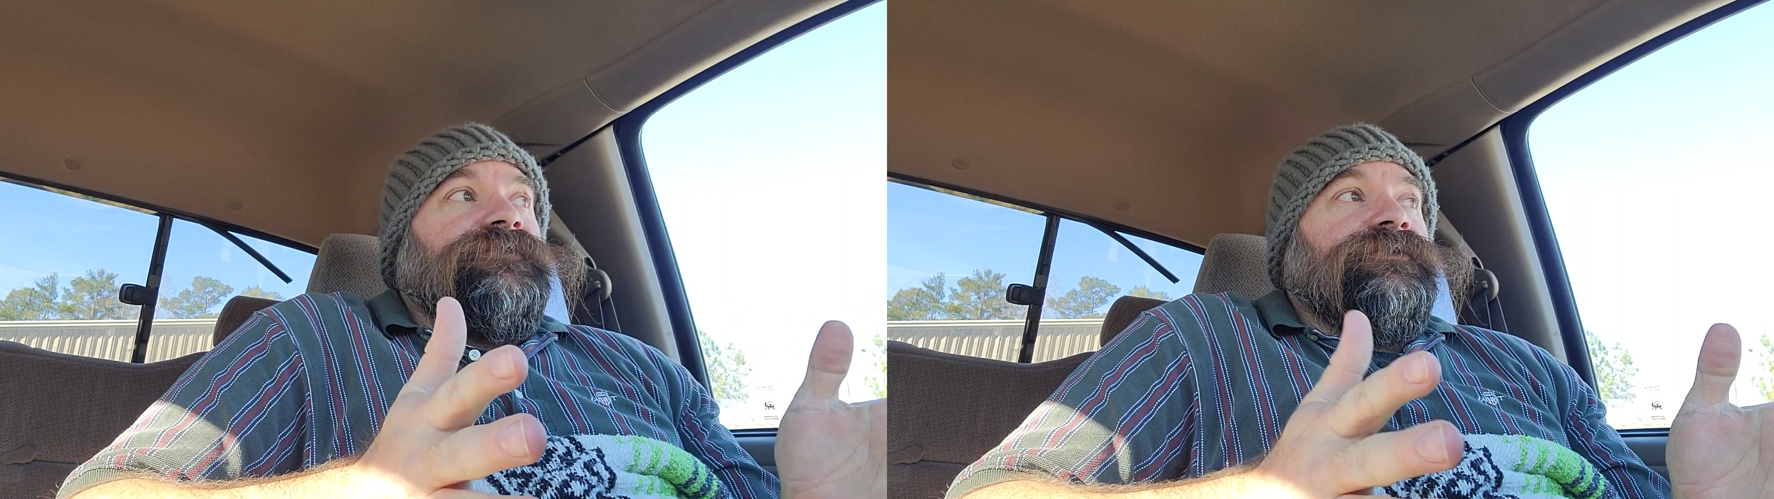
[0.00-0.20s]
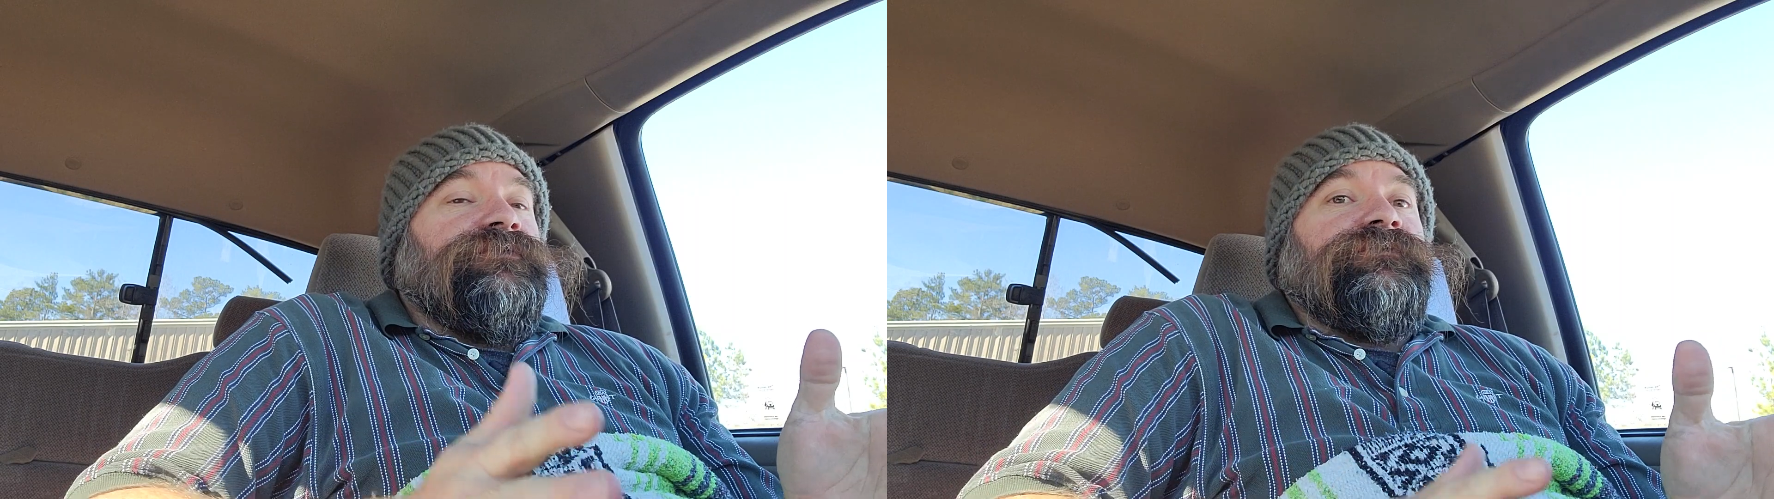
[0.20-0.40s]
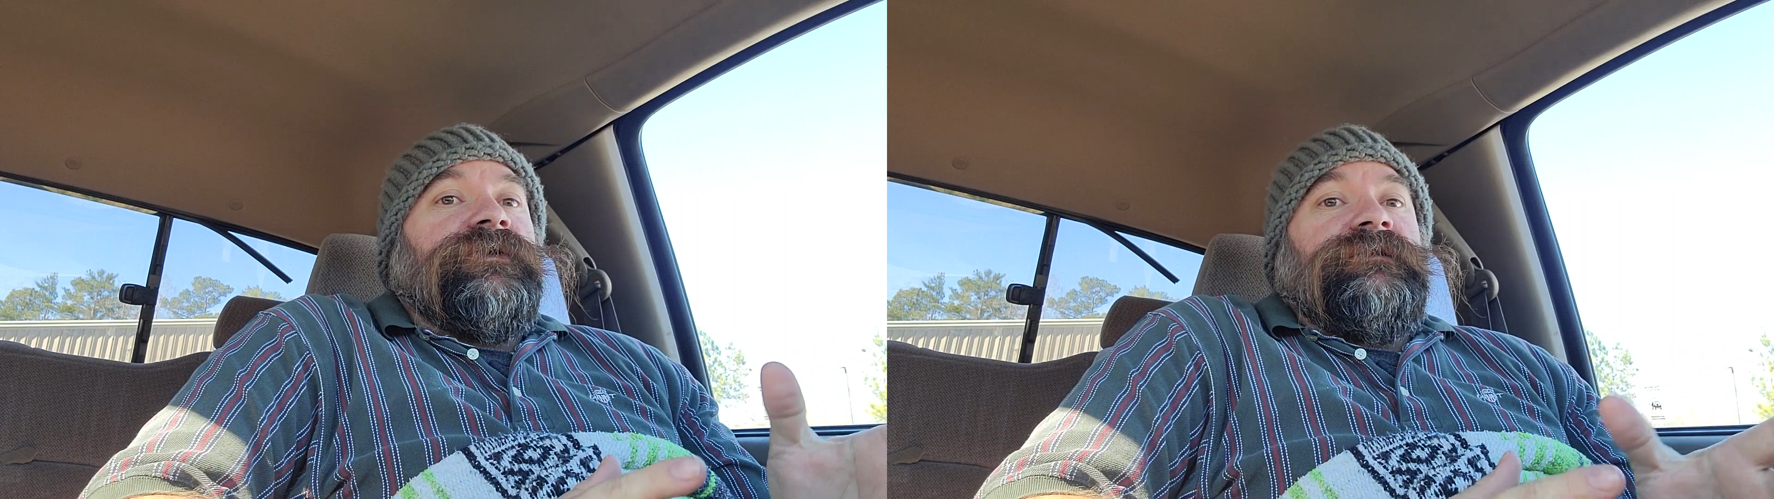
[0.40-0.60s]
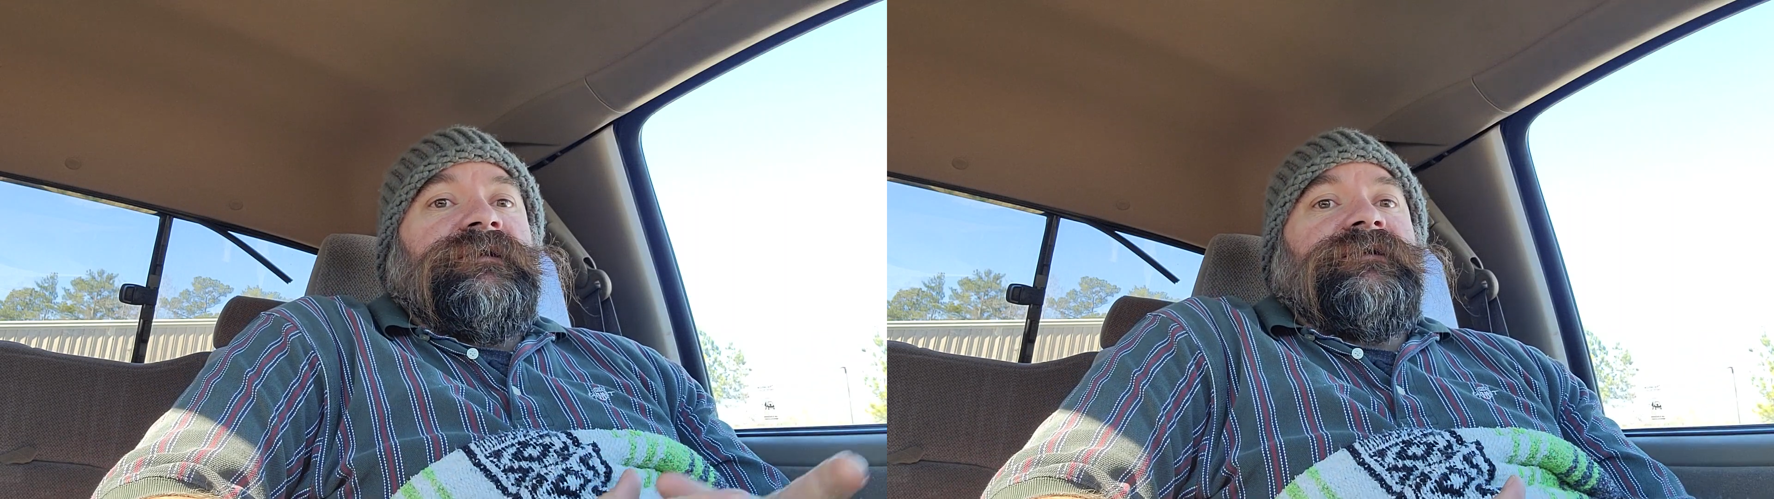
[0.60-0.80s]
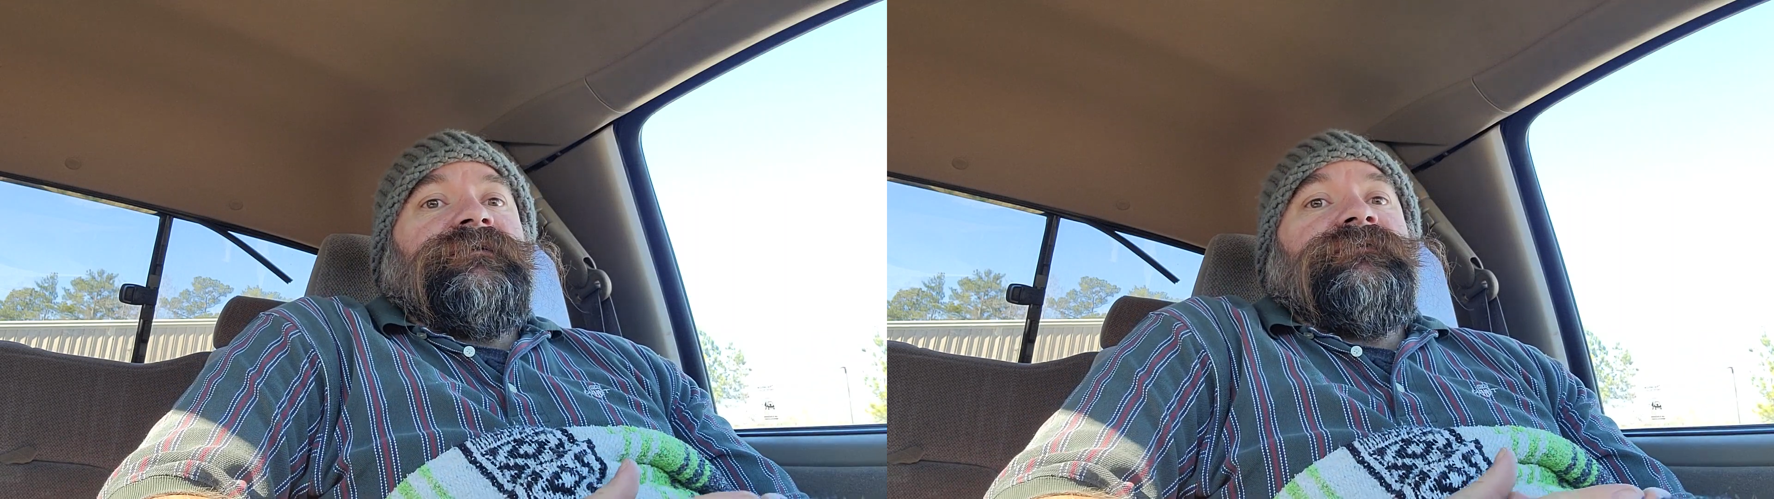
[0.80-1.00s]
you've got a
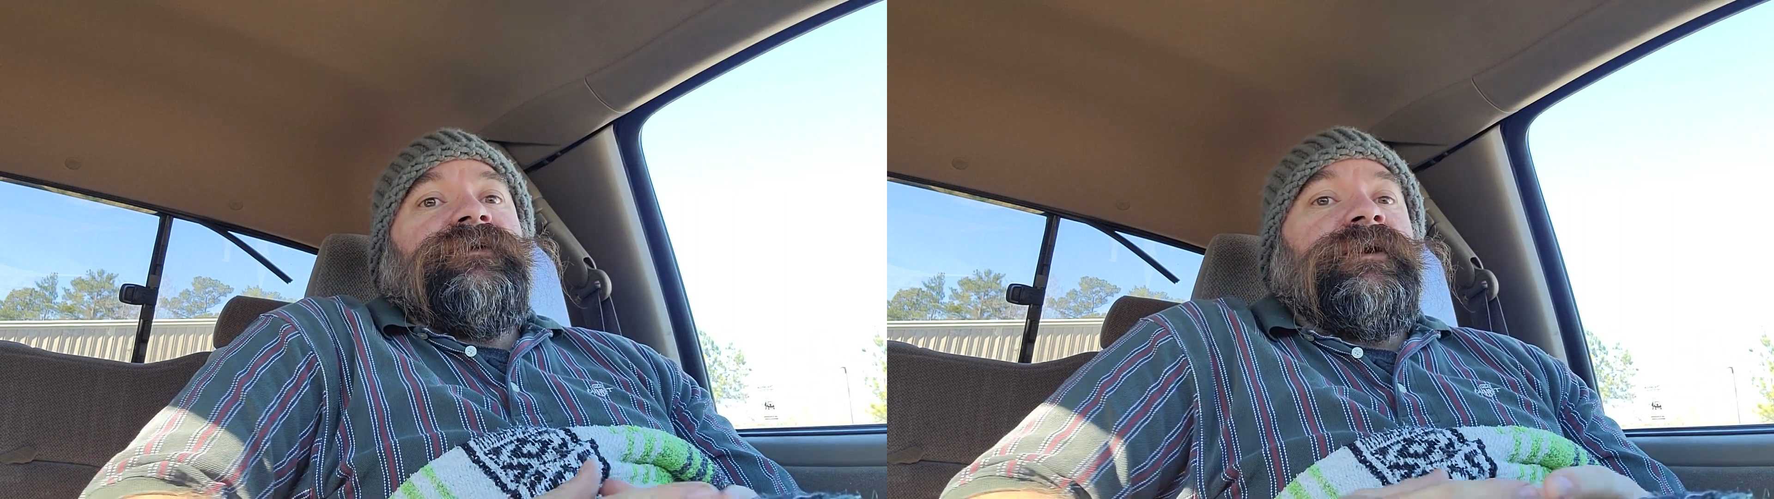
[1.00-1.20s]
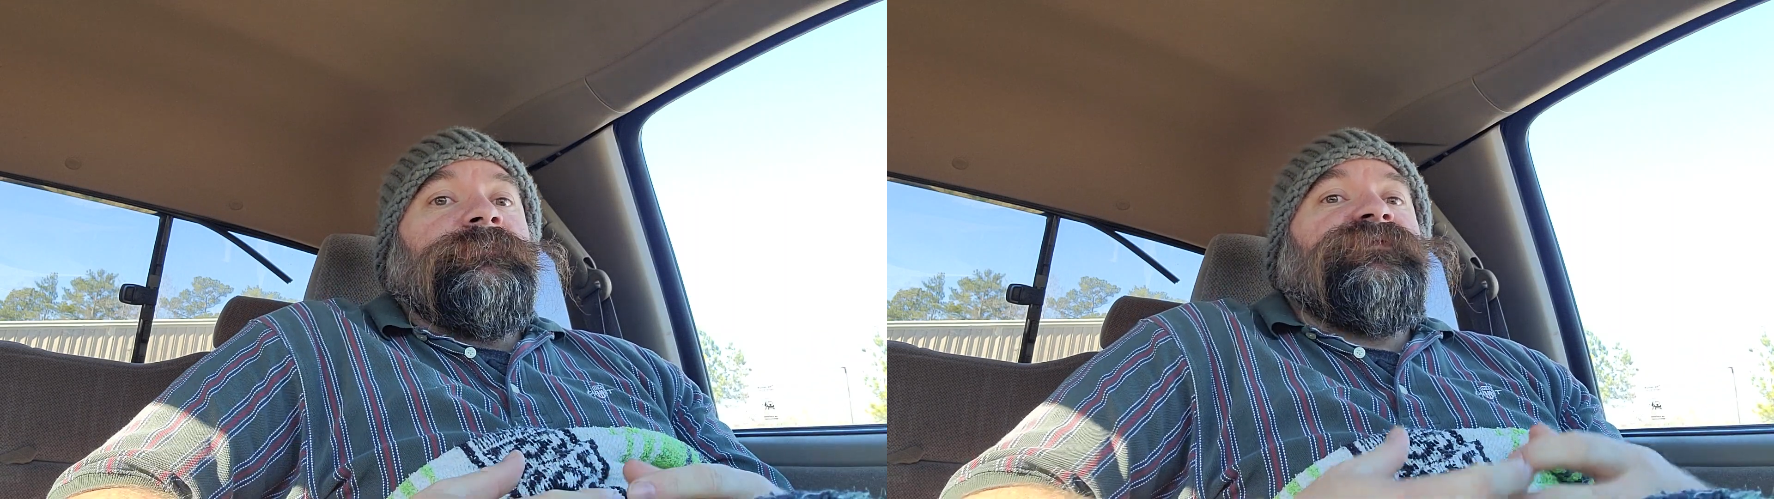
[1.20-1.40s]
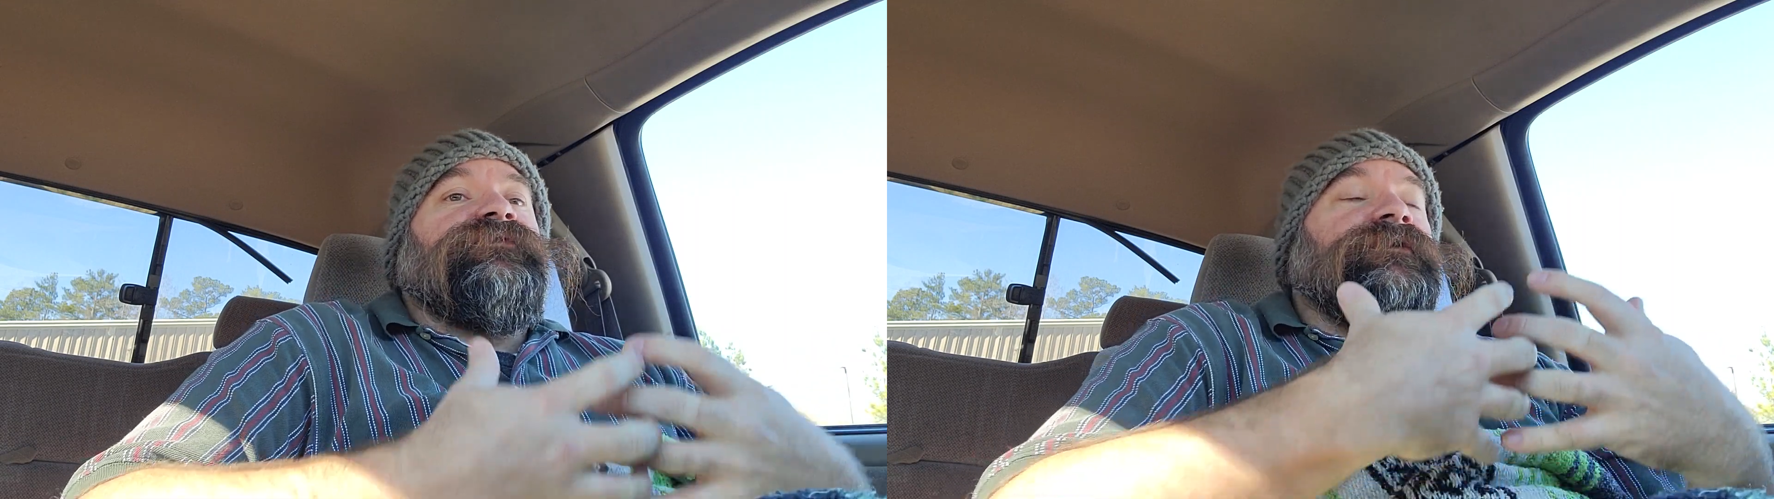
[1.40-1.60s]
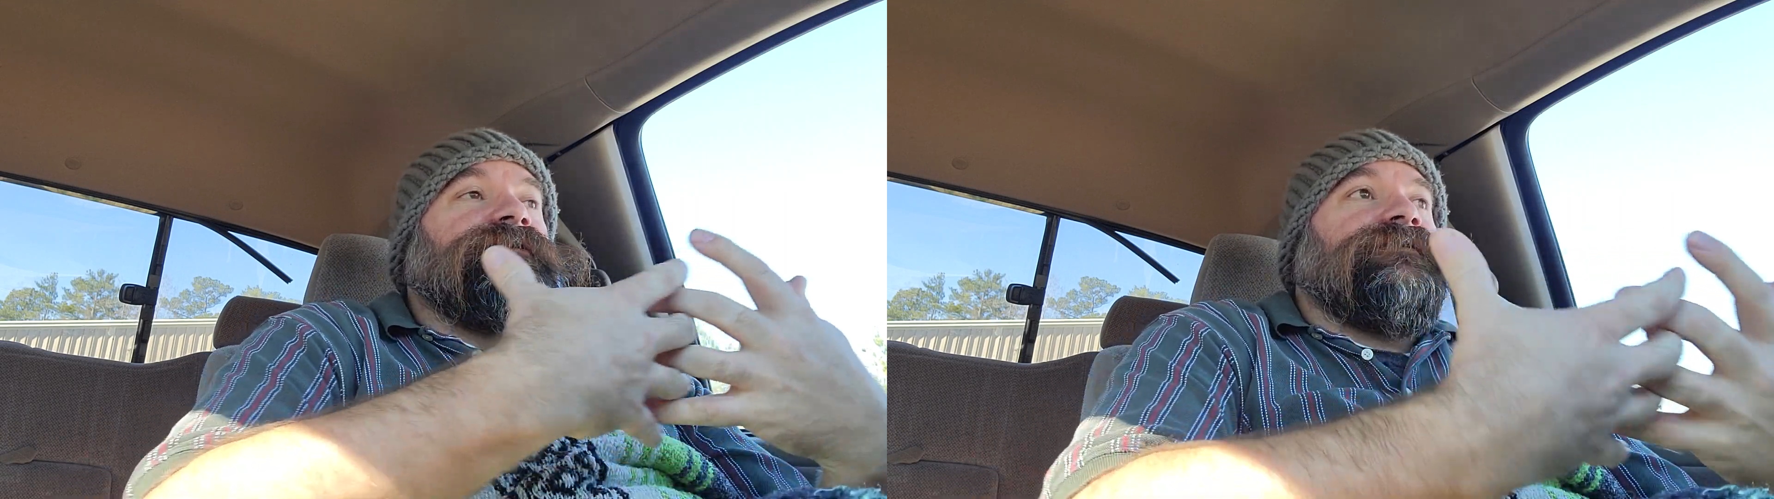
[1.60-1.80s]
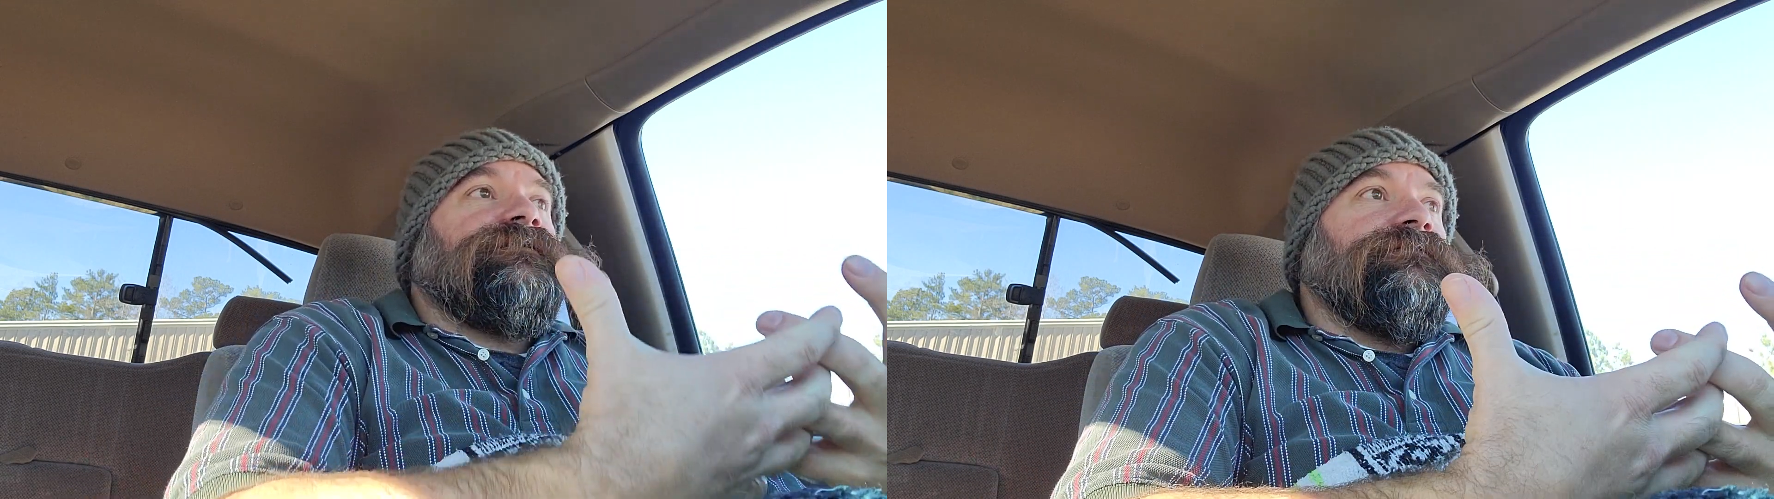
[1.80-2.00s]
lot of upfront